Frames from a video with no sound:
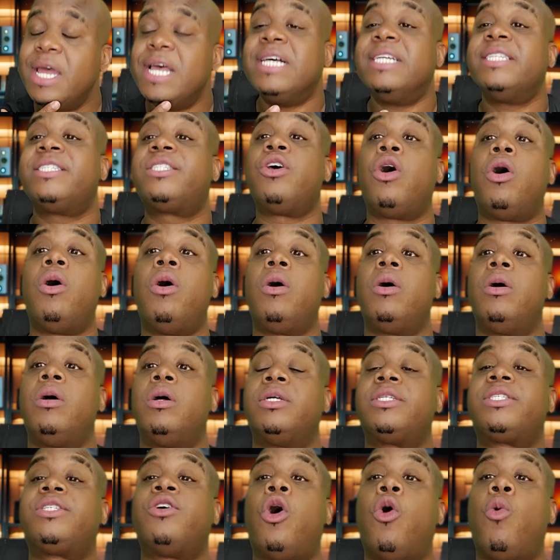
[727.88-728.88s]

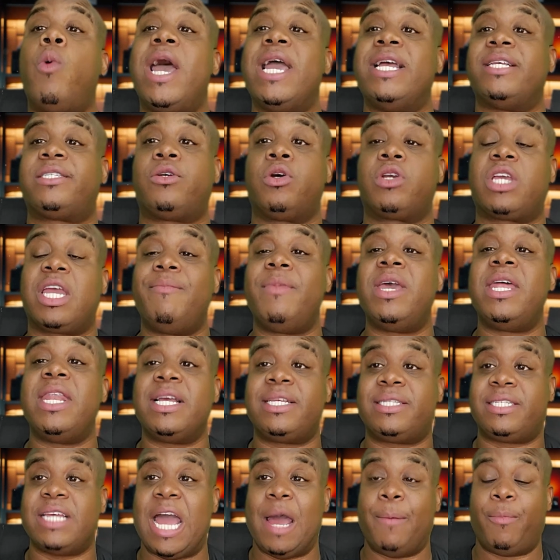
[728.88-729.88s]
So give me an
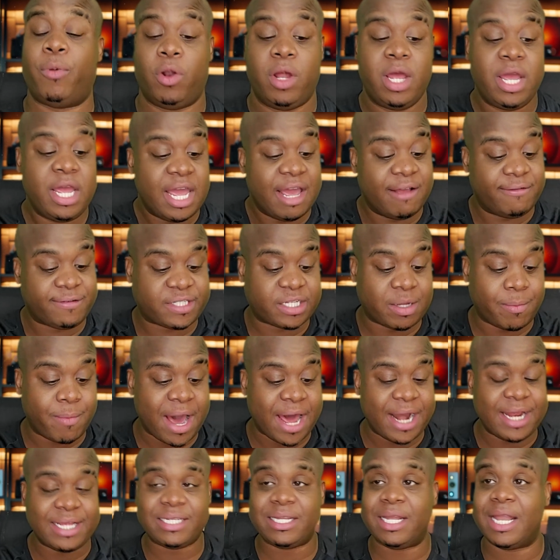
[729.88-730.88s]
example. If
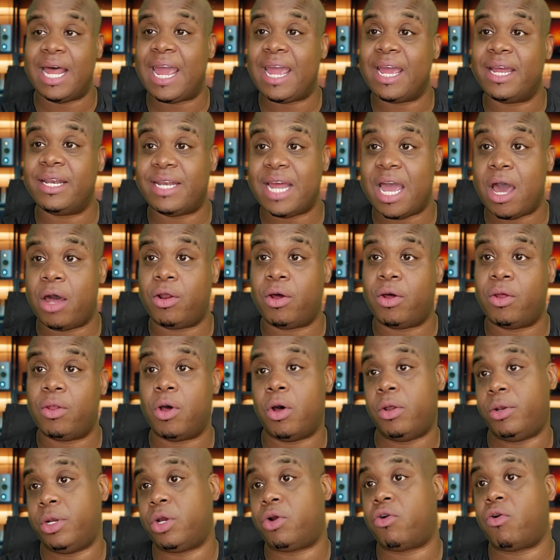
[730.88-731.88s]
somebody's laying down
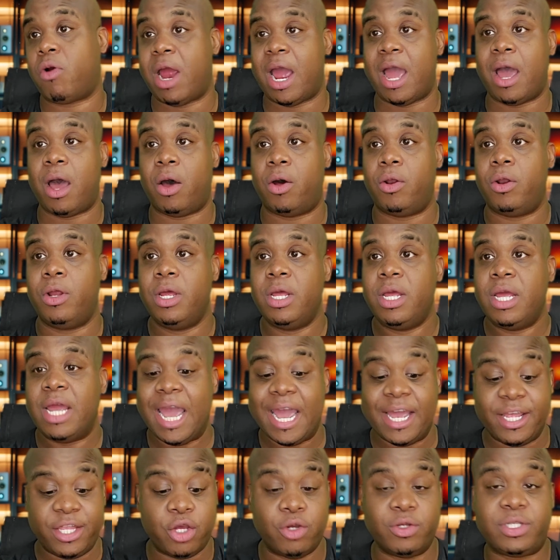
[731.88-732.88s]
on the ground
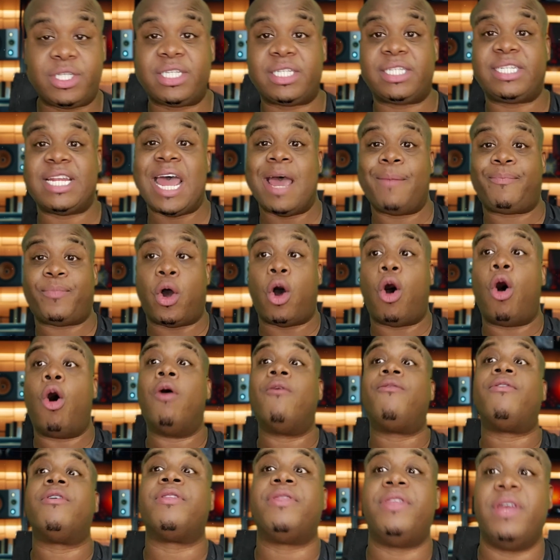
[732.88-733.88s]
and you step
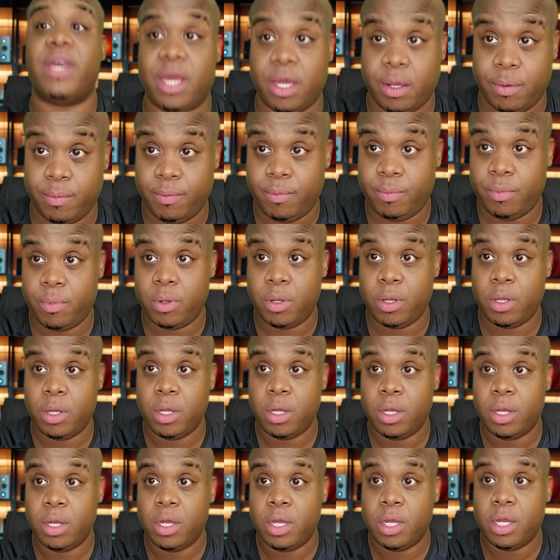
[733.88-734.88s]
over them,
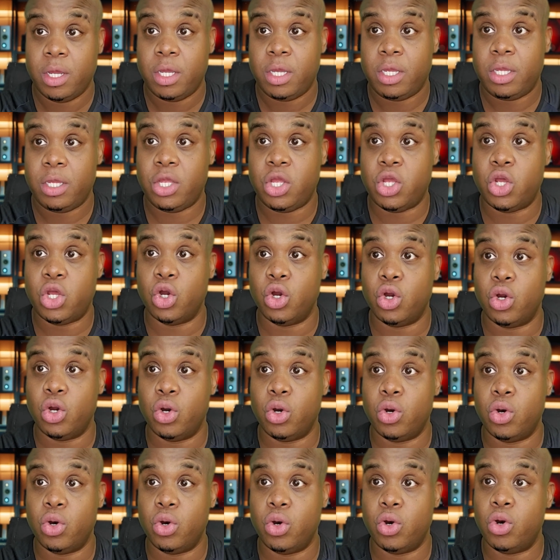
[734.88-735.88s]

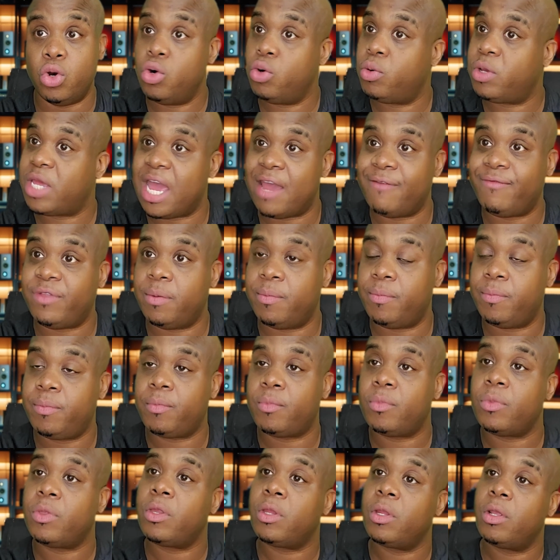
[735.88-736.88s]
you get
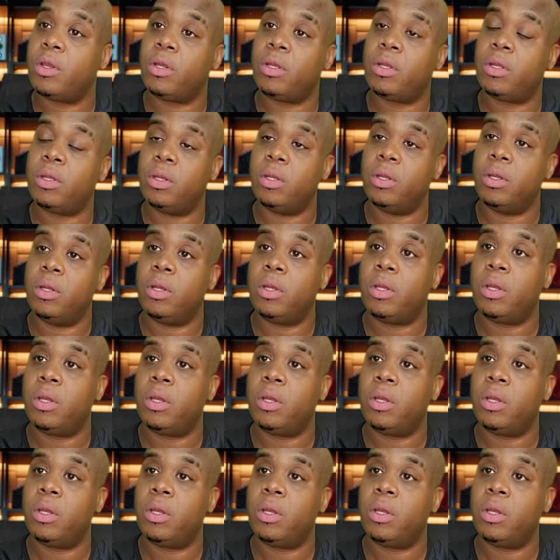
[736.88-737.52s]
them.